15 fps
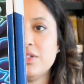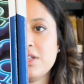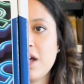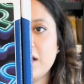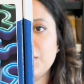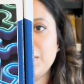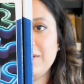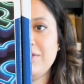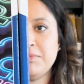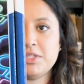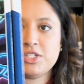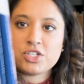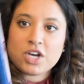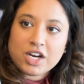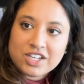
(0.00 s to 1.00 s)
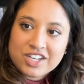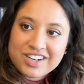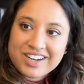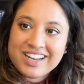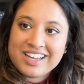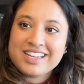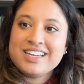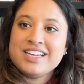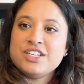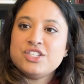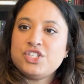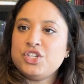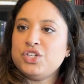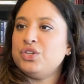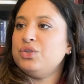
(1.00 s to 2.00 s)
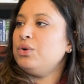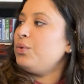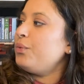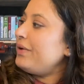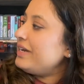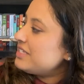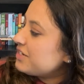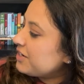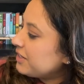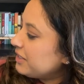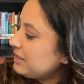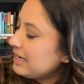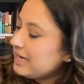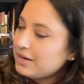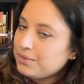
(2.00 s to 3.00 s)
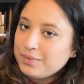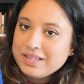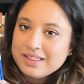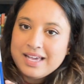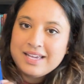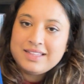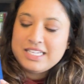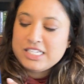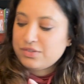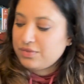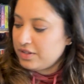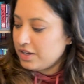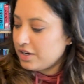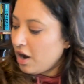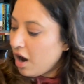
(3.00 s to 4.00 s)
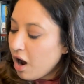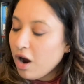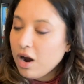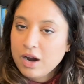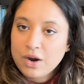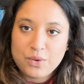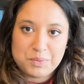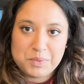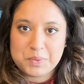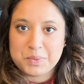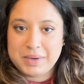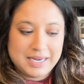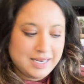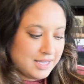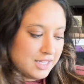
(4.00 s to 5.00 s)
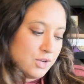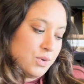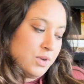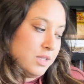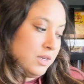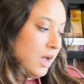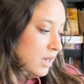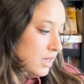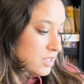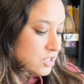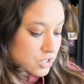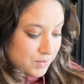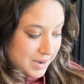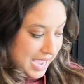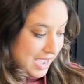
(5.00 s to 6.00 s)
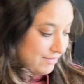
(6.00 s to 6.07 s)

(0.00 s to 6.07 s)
all the way from starter to wizard, and we like these for the car or we're waiting at the orthodontist or what have